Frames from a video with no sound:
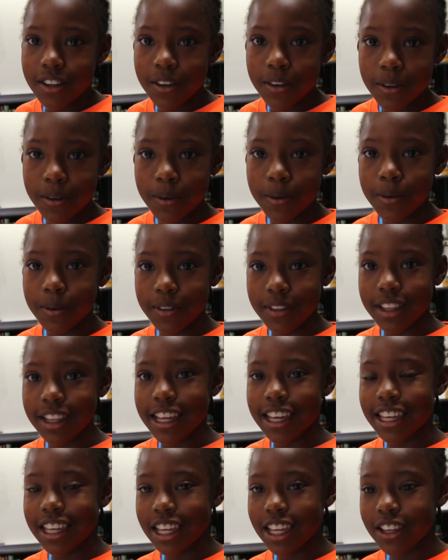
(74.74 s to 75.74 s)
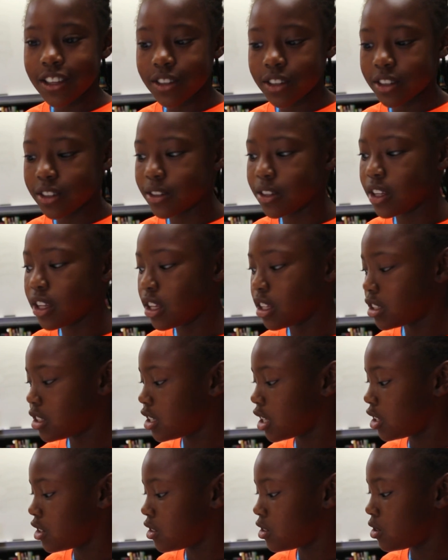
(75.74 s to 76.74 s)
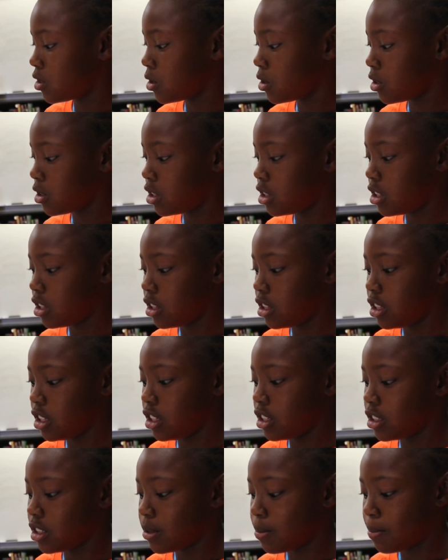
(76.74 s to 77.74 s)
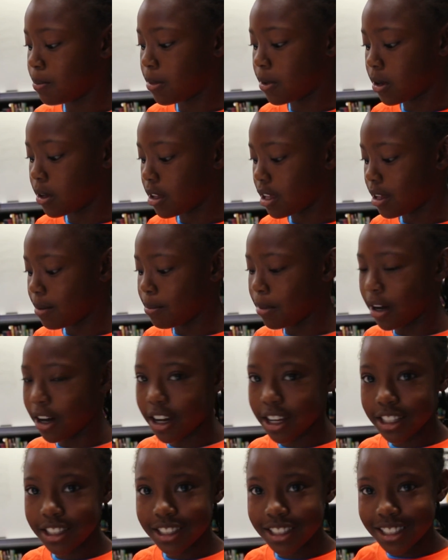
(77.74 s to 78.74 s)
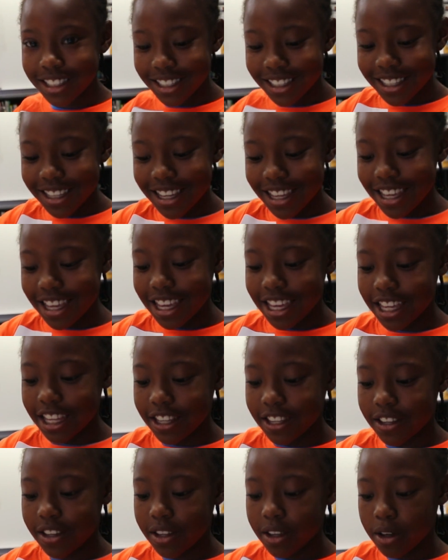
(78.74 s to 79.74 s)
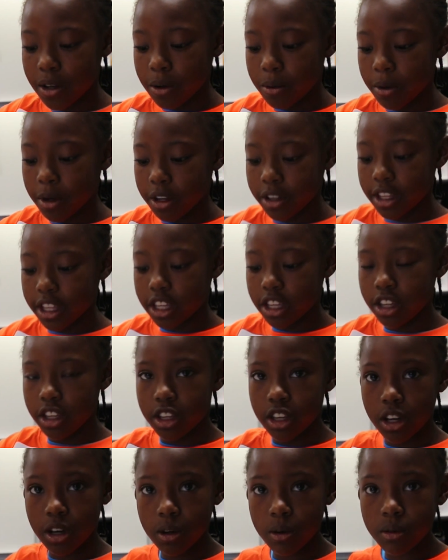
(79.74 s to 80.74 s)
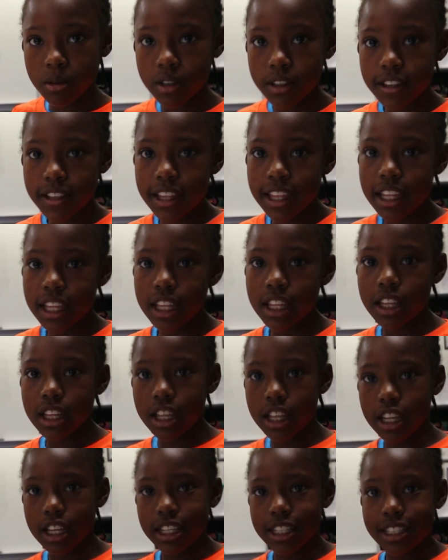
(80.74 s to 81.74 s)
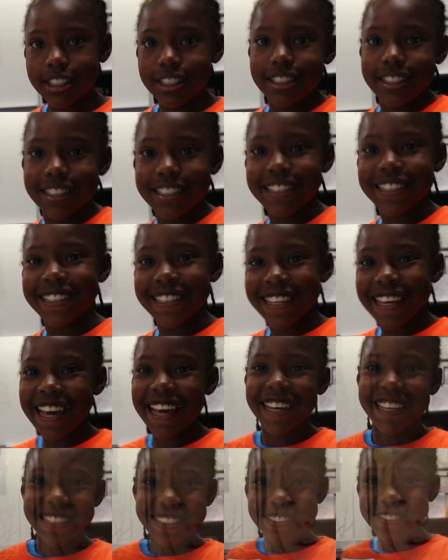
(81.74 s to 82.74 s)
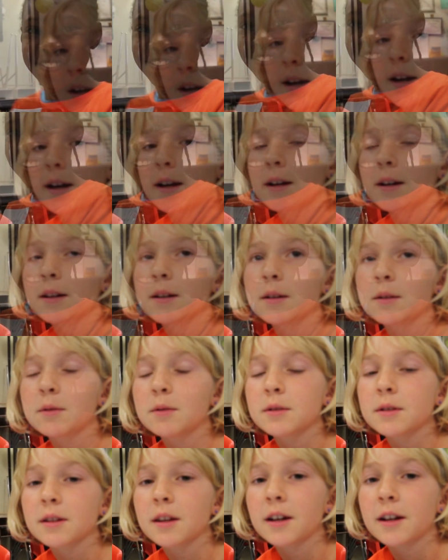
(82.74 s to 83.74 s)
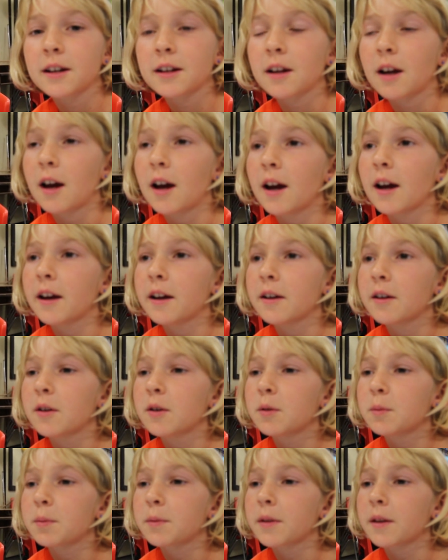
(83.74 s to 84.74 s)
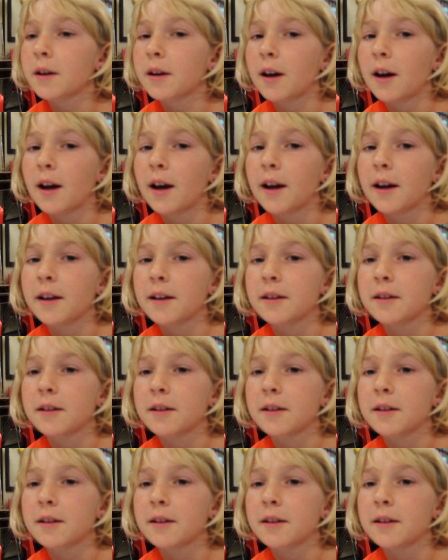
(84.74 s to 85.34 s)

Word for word: know, like, censor these bots and where they could go. And yeah, like, I hope that I